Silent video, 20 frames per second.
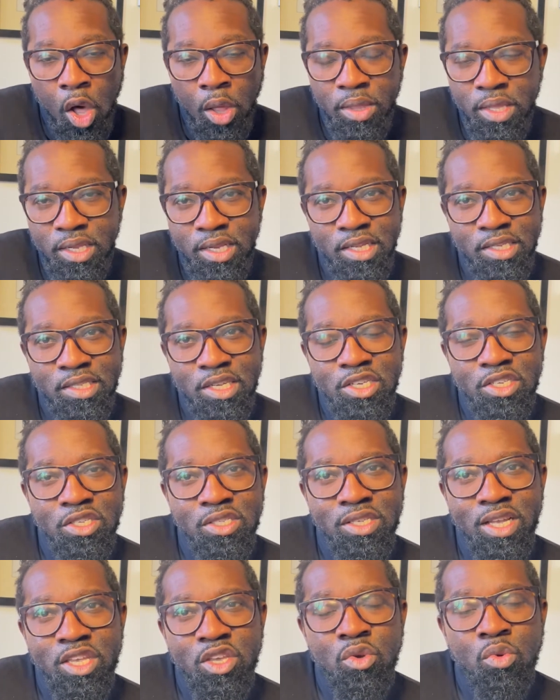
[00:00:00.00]
the decisions
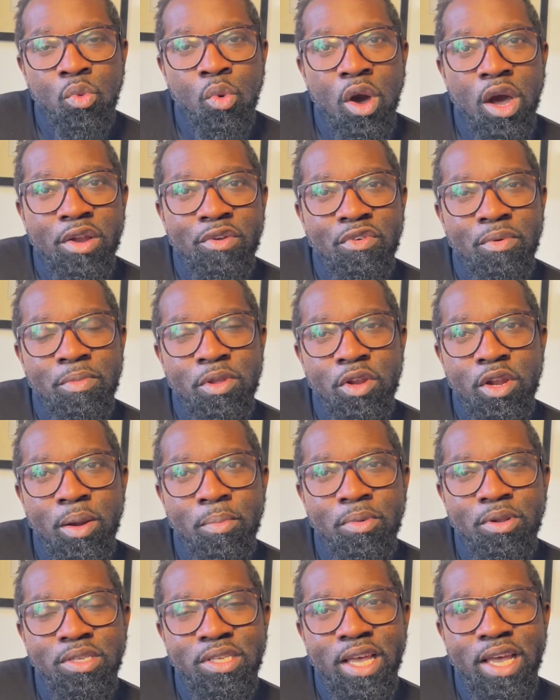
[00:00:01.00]
that you want from your
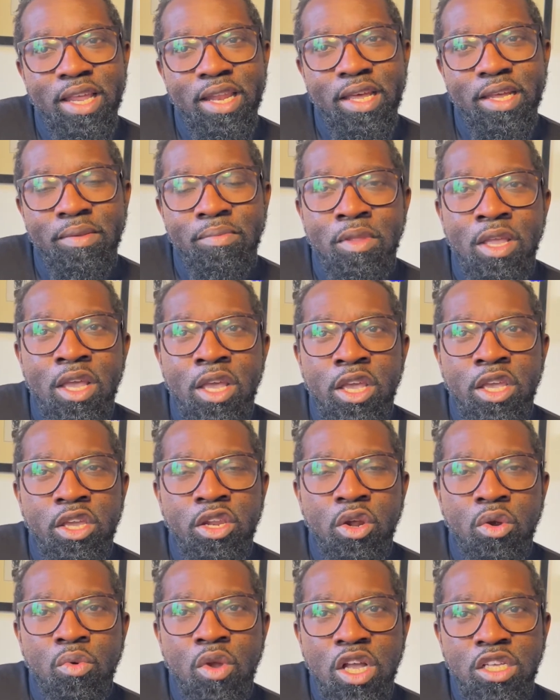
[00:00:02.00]
number 10. And,
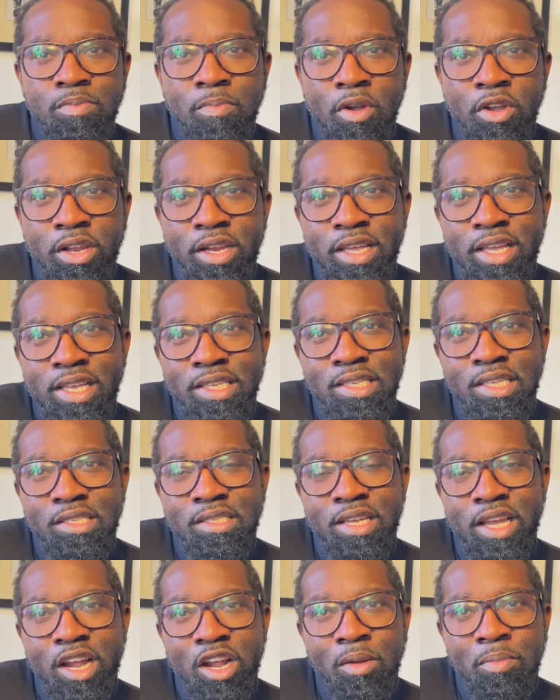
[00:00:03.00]
Ross Barkley isn't
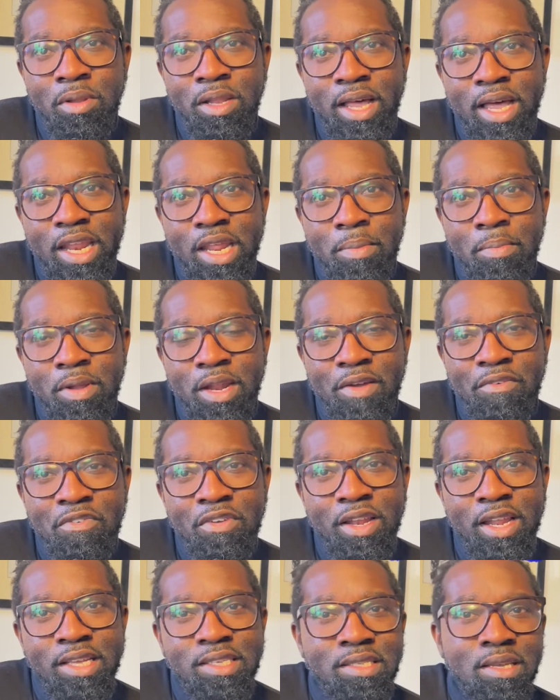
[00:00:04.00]
terrible at it, but I
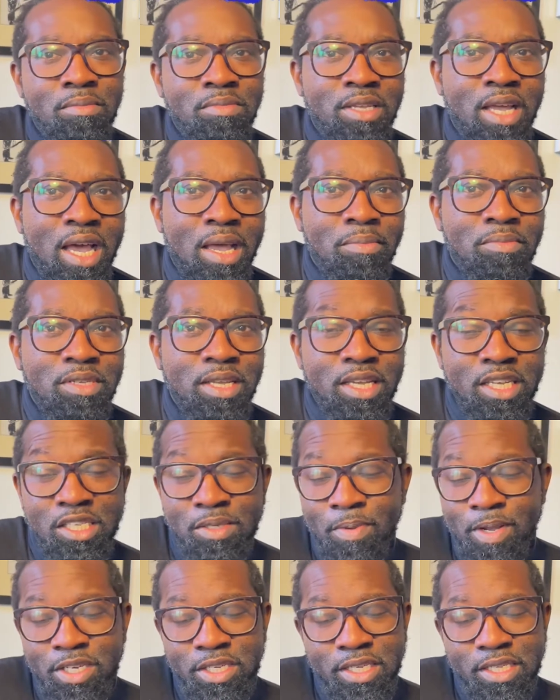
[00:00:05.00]
feel like sometimes,
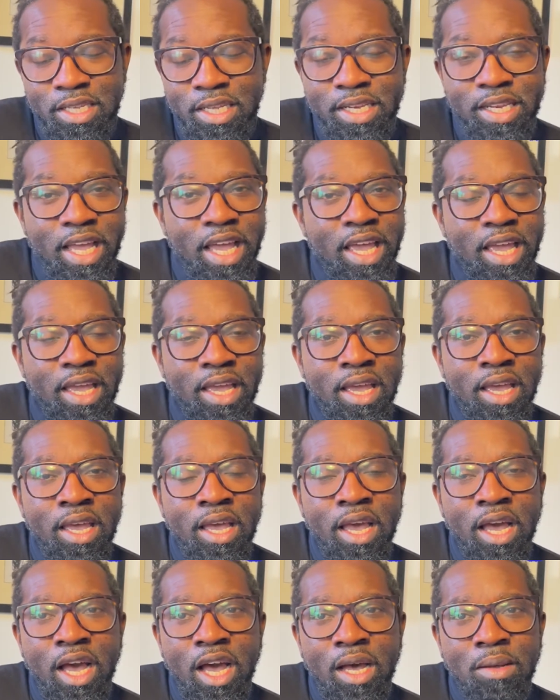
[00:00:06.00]
especially today,
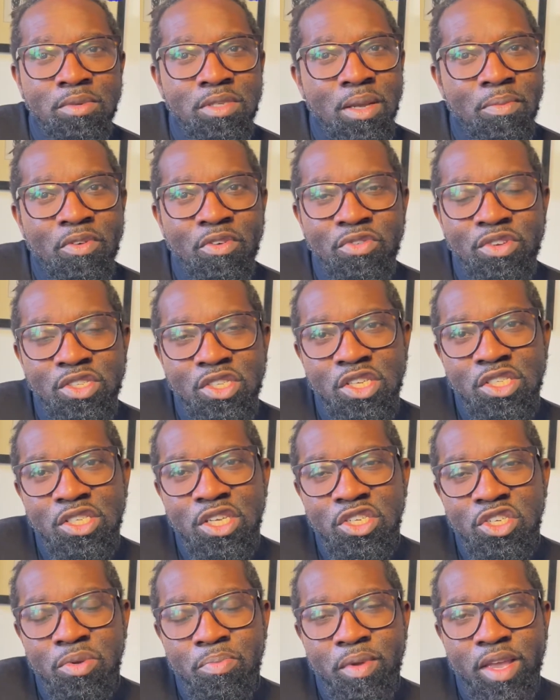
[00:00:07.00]
some of his
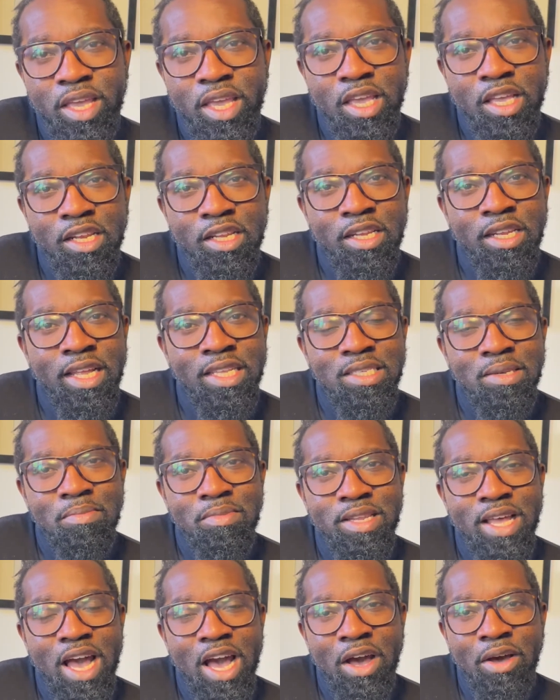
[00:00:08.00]
decision-making lets him
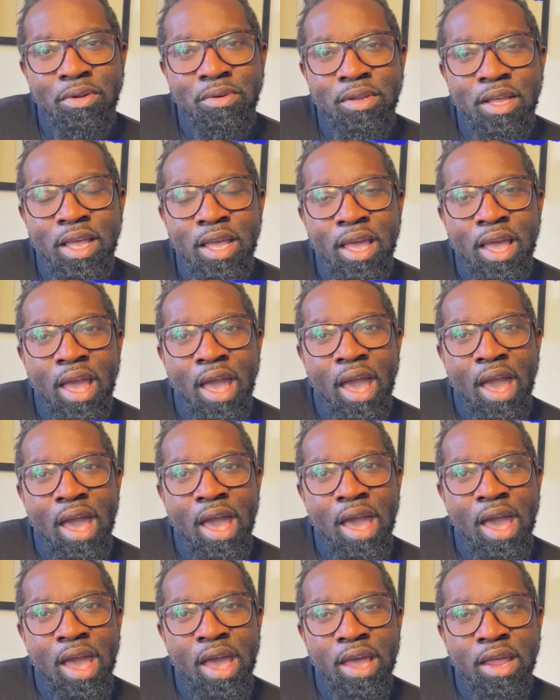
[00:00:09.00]
down.
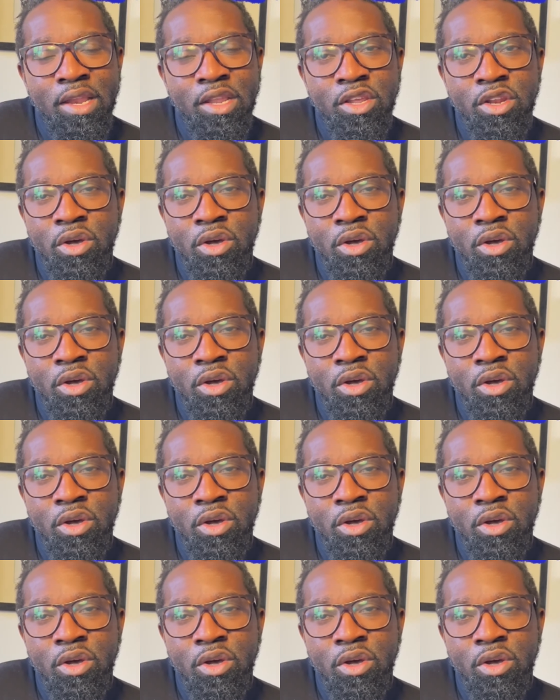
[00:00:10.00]
And,